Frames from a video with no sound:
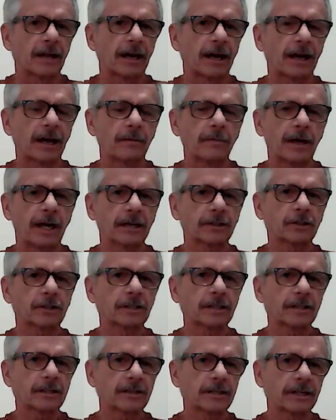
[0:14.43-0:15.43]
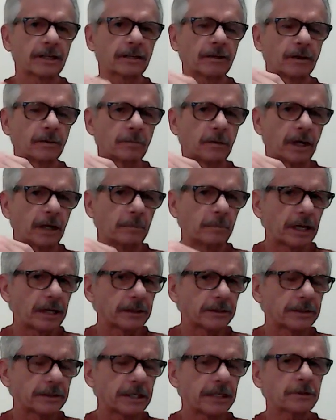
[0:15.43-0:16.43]
I'm actually sitting on my
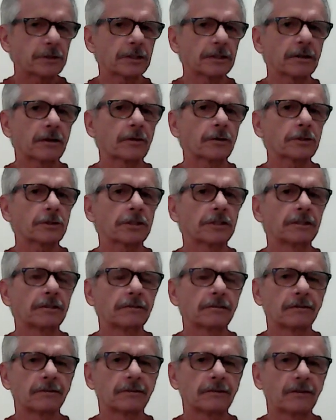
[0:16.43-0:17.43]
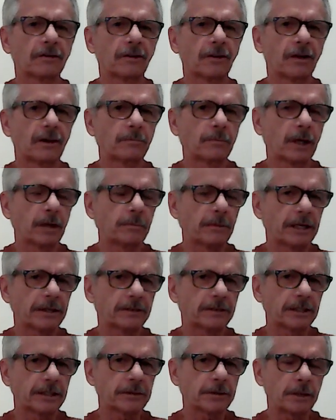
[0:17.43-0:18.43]
meditation cushion, on my
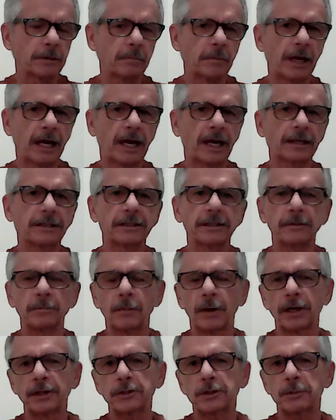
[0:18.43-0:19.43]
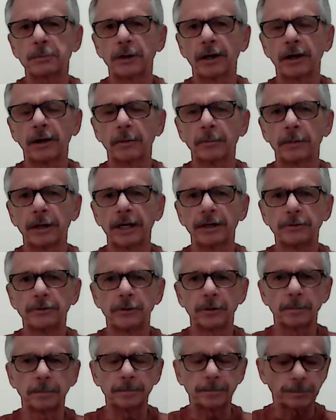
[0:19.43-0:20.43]
meditation mat in my spare
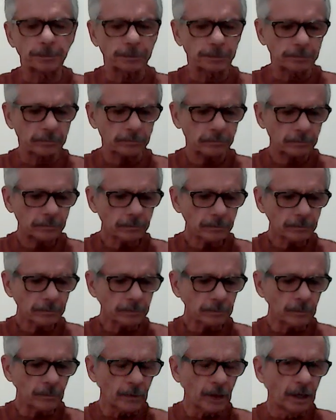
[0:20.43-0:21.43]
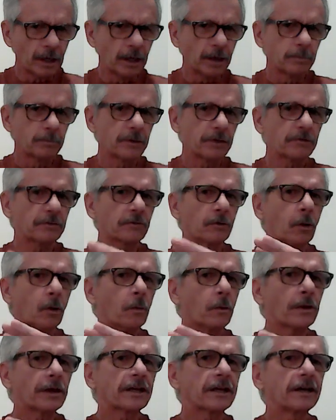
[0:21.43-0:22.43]
bedroom.
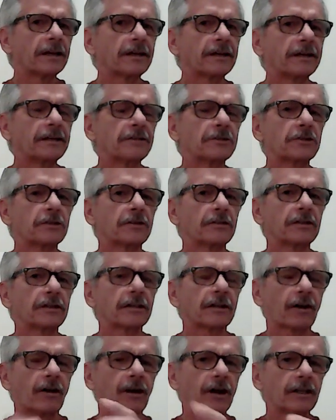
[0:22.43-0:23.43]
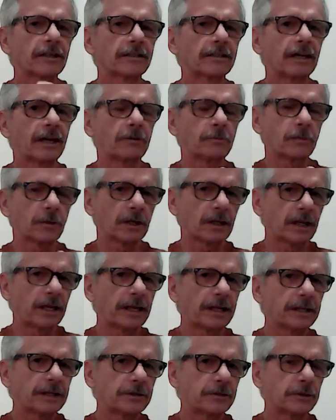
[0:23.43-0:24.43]
Before we get into the content
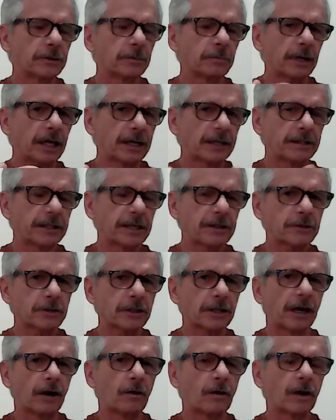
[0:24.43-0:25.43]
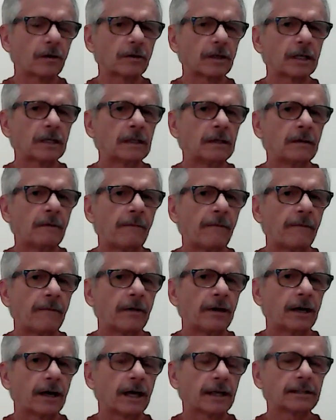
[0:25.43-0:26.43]
related to meditation, however,
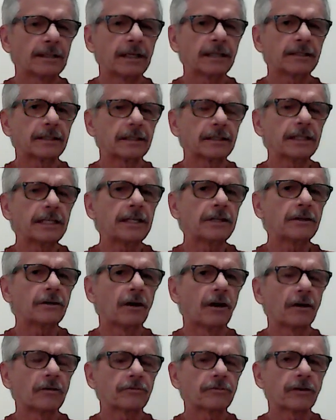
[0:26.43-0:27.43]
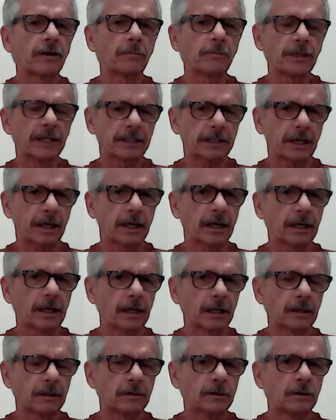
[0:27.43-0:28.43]
I'd like to lead off from the
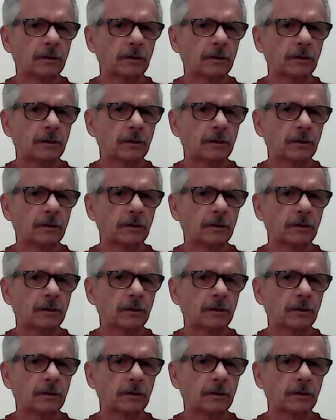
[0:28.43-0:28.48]
title,